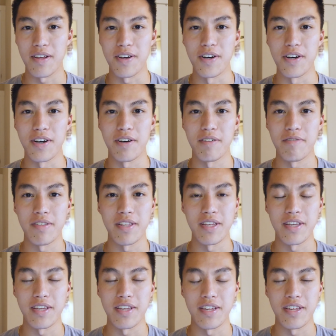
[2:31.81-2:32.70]
of
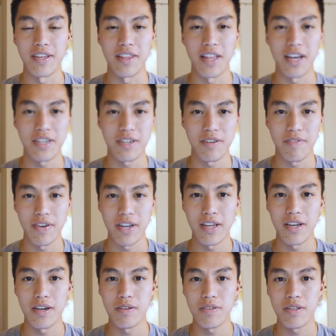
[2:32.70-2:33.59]
the lecture
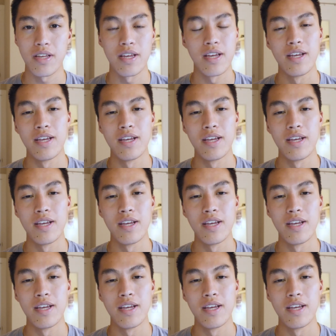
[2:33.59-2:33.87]
videos